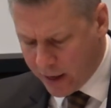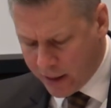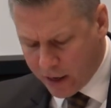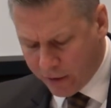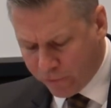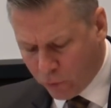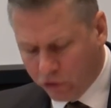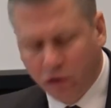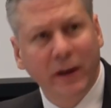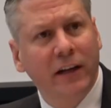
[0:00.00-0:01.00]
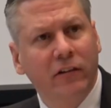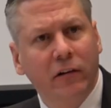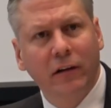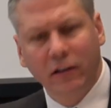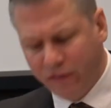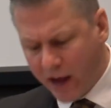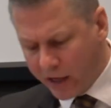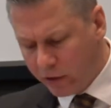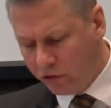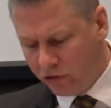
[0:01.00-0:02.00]
and therefore should be considered as
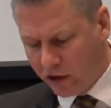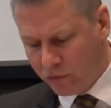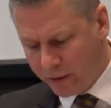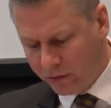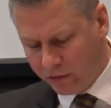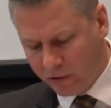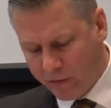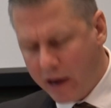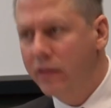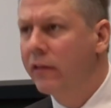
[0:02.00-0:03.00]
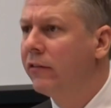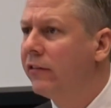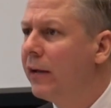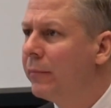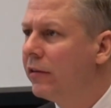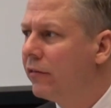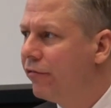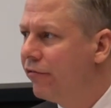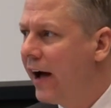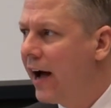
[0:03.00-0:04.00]
value judgments rather than statements of
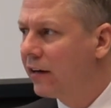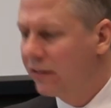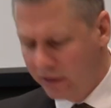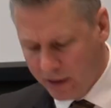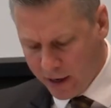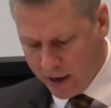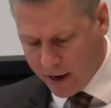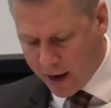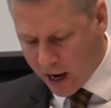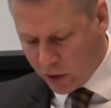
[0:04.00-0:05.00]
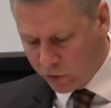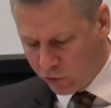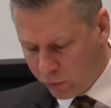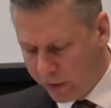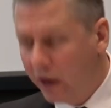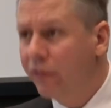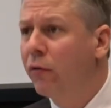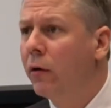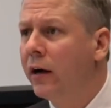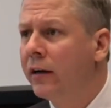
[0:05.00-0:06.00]
fact, and which were
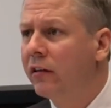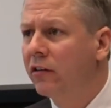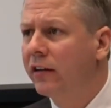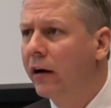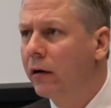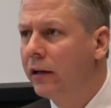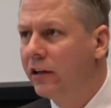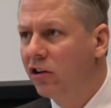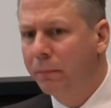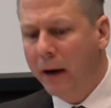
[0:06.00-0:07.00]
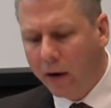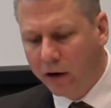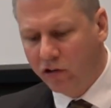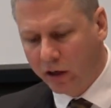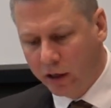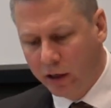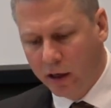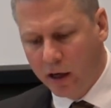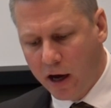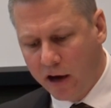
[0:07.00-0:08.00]
therefore unnecessarily disparaging
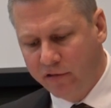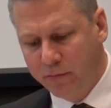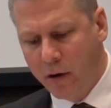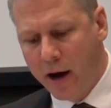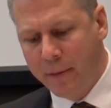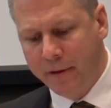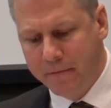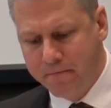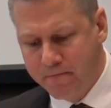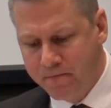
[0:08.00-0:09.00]
of Muhammad.